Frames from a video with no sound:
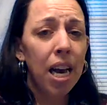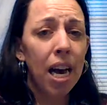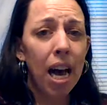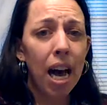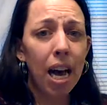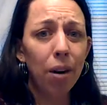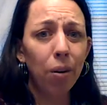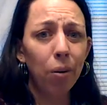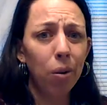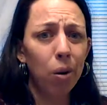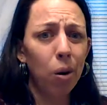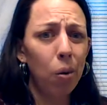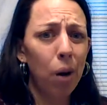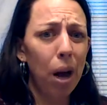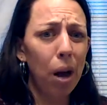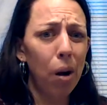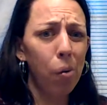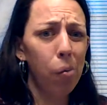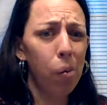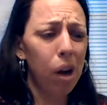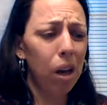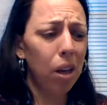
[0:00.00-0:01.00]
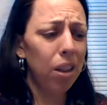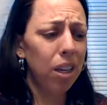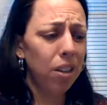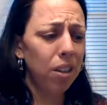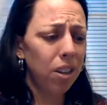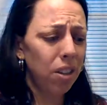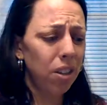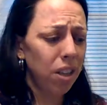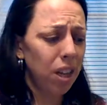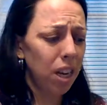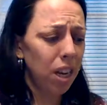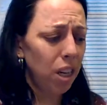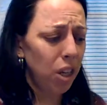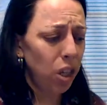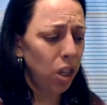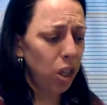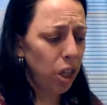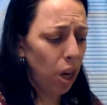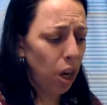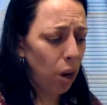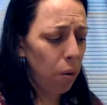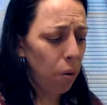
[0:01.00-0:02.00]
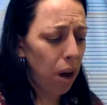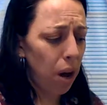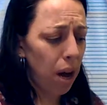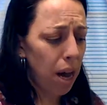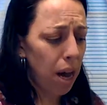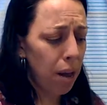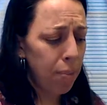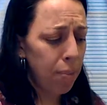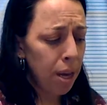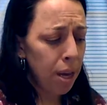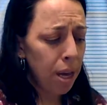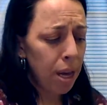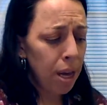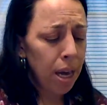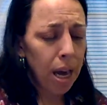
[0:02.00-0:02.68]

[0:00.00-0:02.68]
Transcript: I don't know how well this is going to show up,